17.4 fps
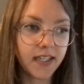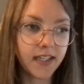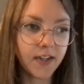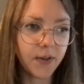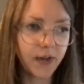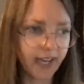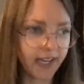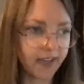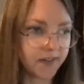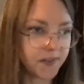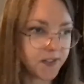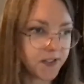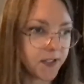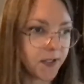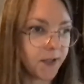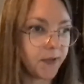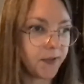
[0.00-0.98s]
Okay,
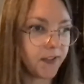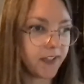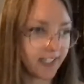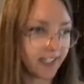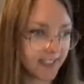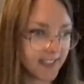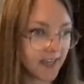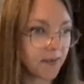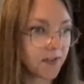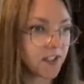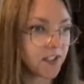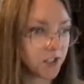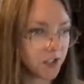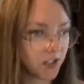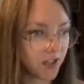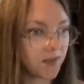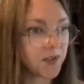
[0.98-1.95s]
so I
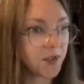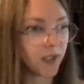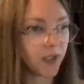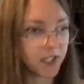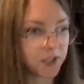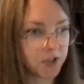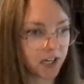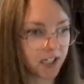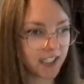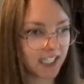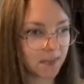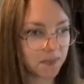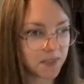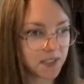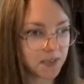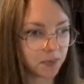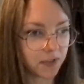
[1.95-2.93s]
was going to try to keep
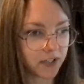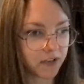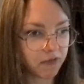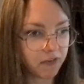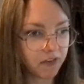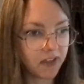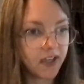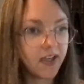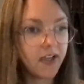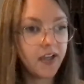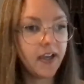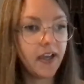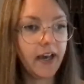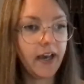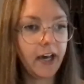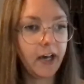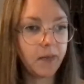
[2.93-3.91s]
this brief.
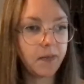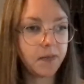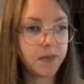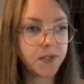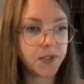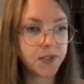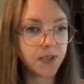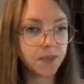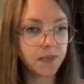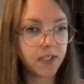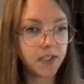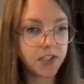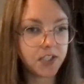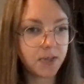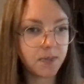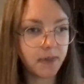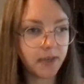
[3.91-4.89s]
So something
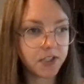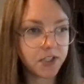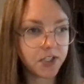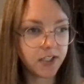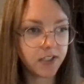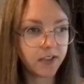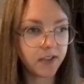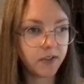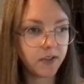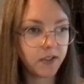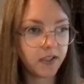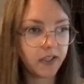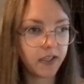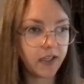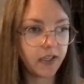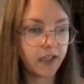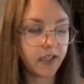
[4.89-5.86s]
she mentioned
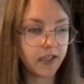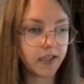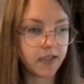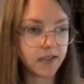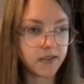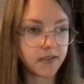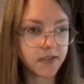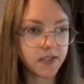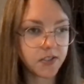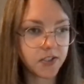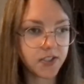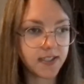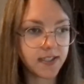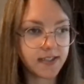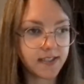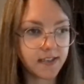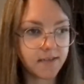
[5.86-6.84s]
is, she
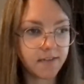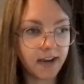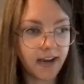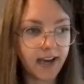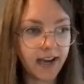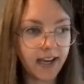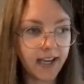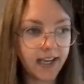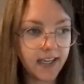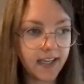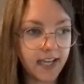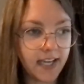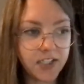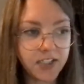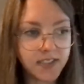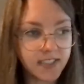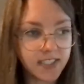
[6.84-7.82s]
says, if I
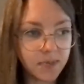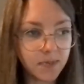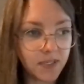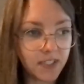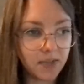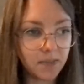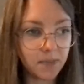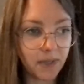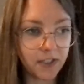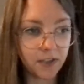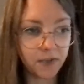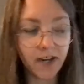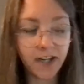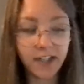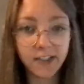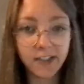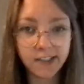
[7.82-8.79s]
just need to make a better
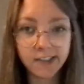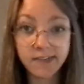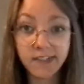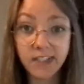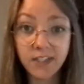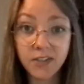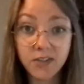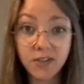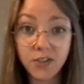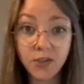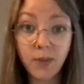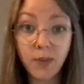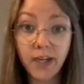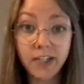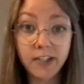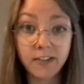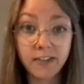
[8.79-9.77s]
record and do
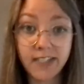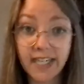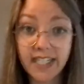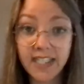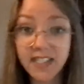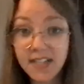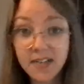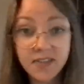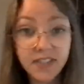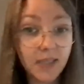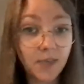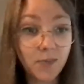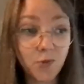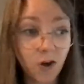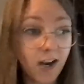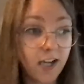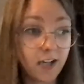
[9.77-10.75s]
better. Like, I just have to keep
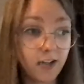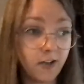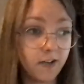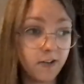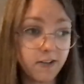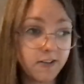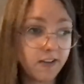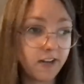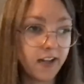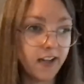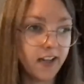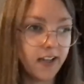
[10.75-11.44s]
trying harder.